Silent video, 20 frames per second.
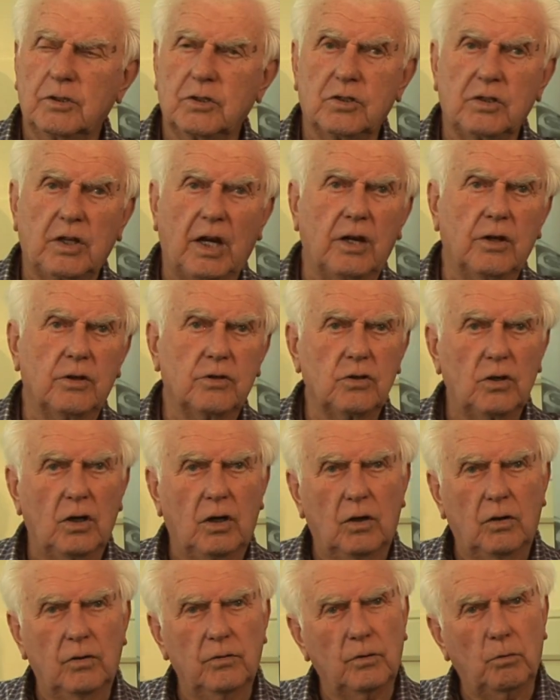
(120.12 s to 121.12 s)
stage
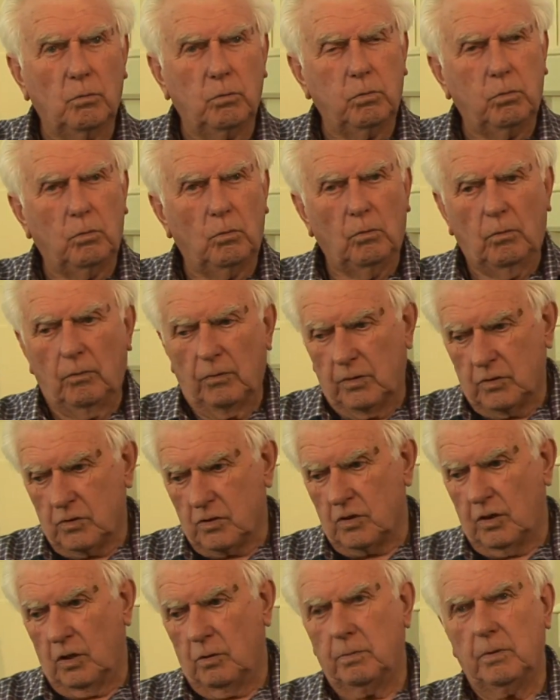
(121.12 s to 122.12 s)
on the
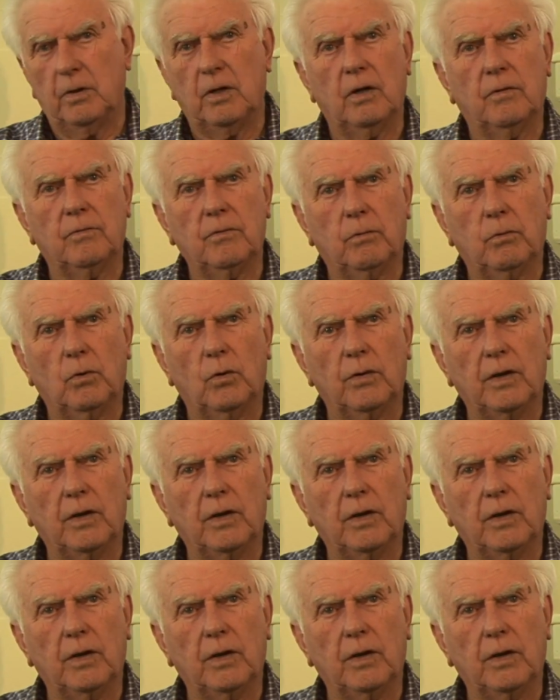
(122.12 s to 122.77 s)
sloping of the wall,